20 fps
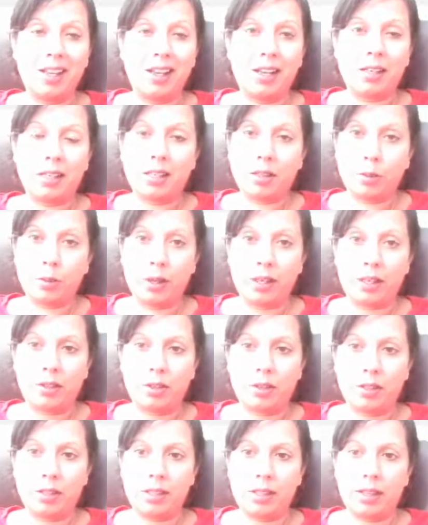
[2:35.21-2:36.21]
So that's quite
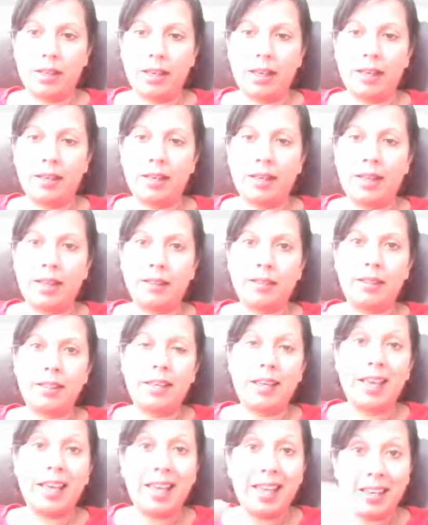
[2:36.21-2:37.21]
interesting. And at
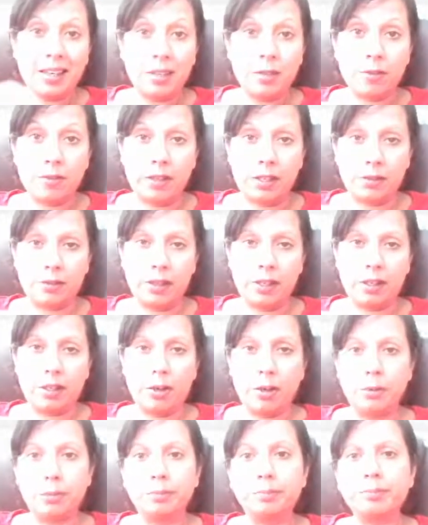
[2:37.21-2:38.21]
the end of this
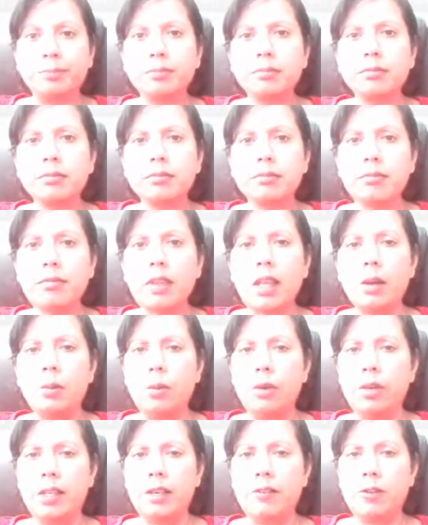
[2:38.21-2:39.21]
video,
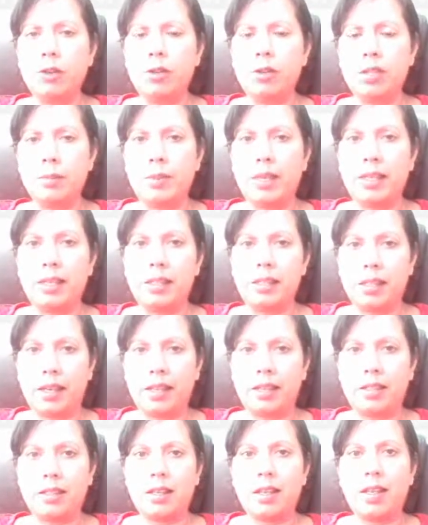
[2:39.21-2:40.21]
we'll give you some
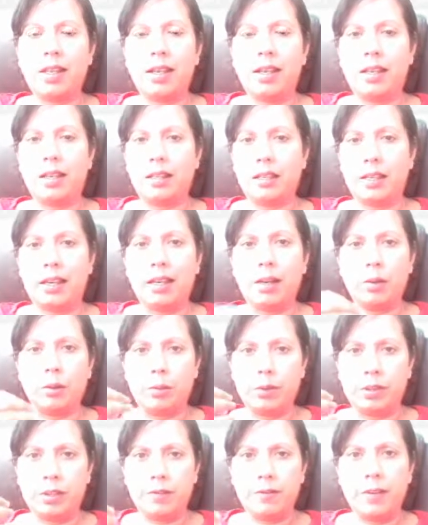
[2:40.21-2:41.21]
insight into how it
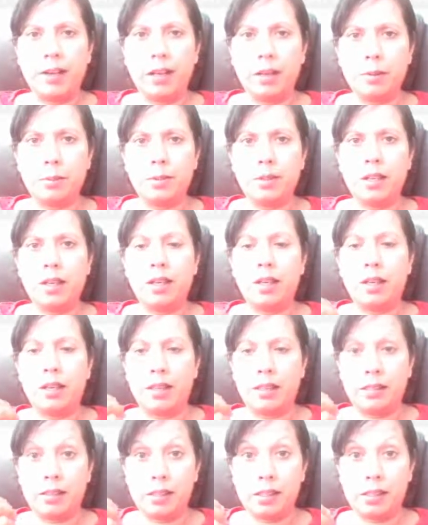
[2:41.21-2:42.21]
was developed
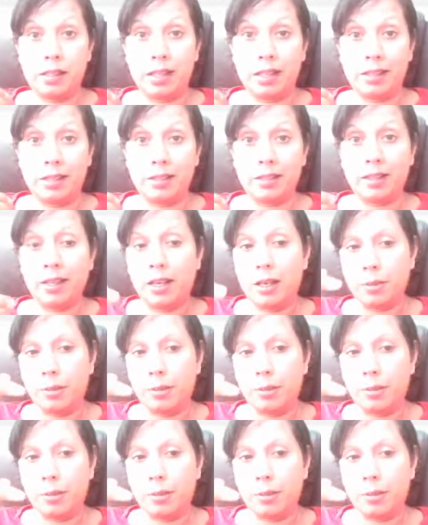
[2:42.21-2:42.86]
and designed.